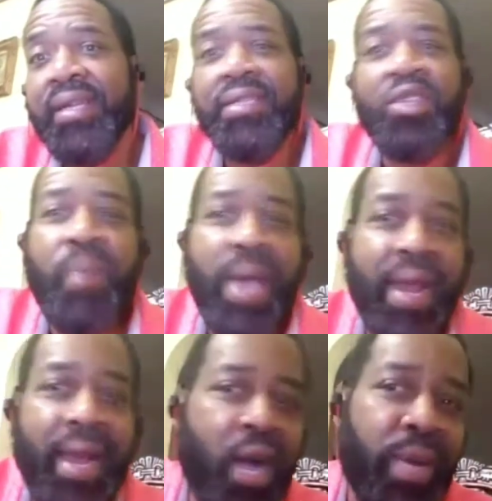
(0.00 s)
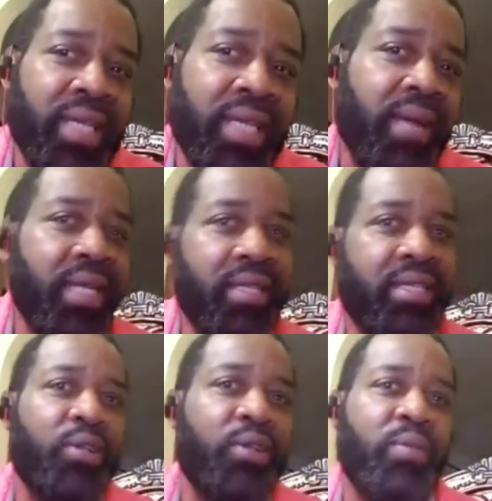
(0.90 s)
Don't matter how many times I
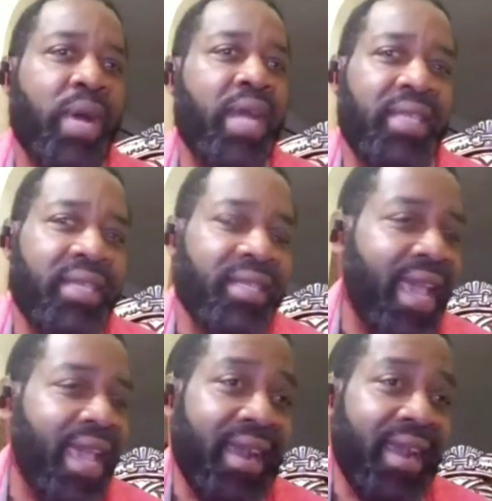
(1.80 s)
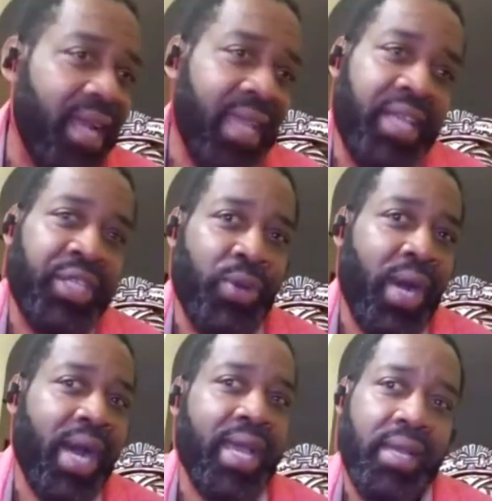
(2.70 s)
tell somebody this cannot get you
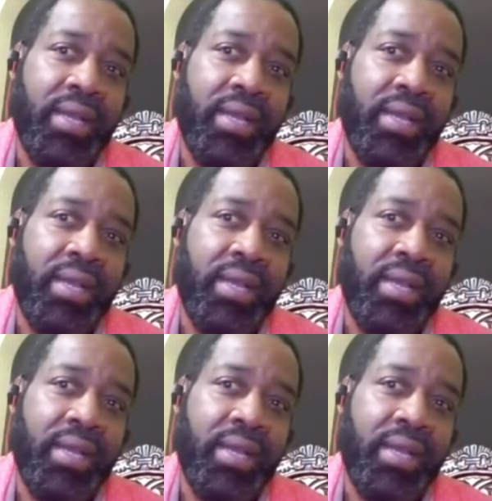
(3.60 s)
high.